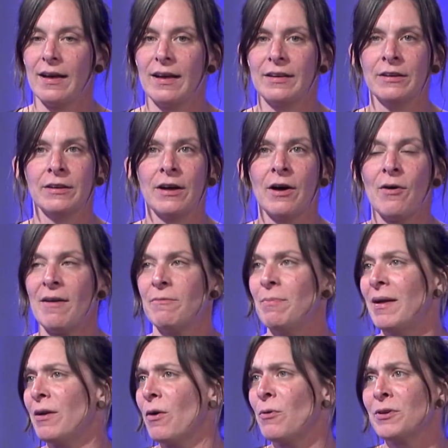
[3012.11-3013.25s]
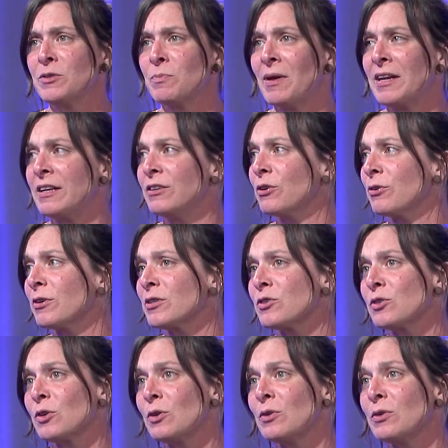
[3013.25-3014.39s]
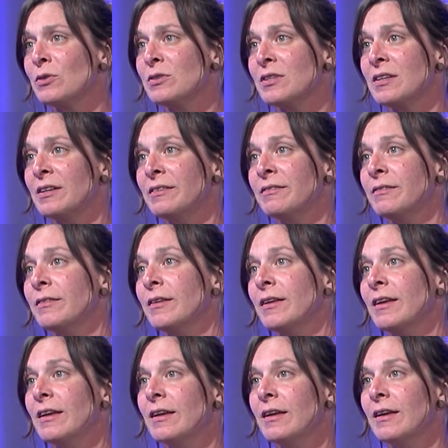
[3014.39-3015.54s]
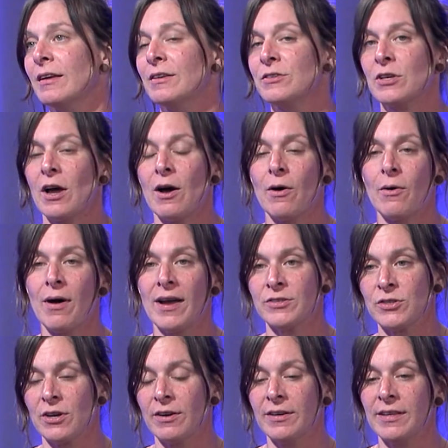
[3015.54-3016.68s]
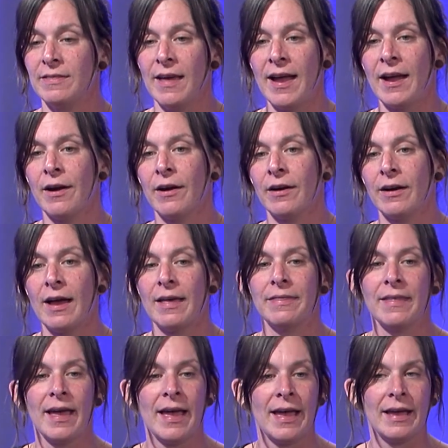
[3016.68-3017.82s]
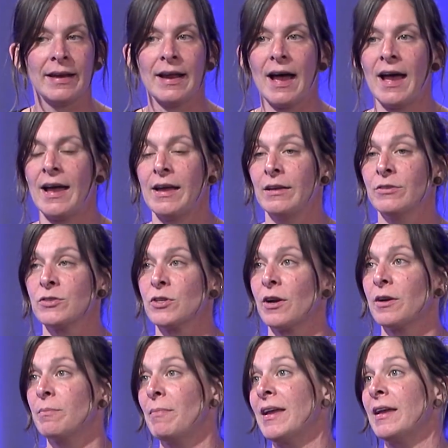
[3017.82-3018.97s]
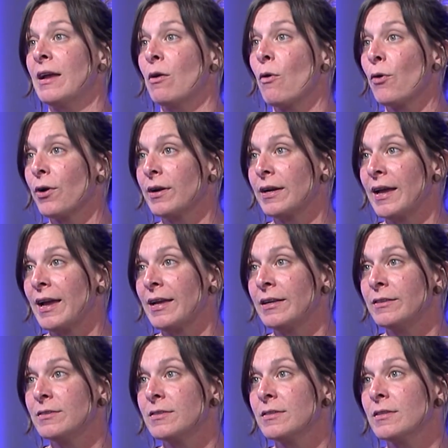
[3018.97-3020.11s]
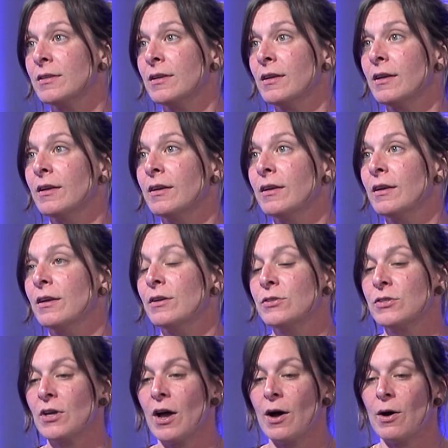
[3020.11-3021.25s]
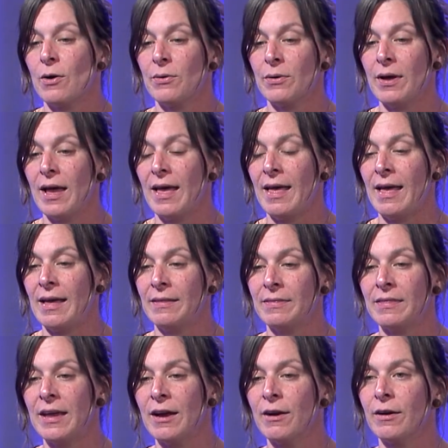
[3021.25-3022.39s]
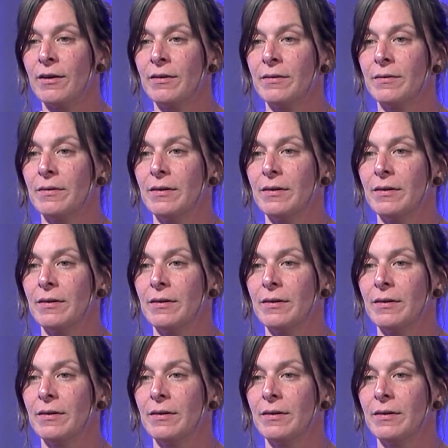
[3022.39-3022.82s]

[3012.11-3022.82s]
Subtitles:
you know, I've always been into crystals, and so I started there, and then I started making organites. So, and they're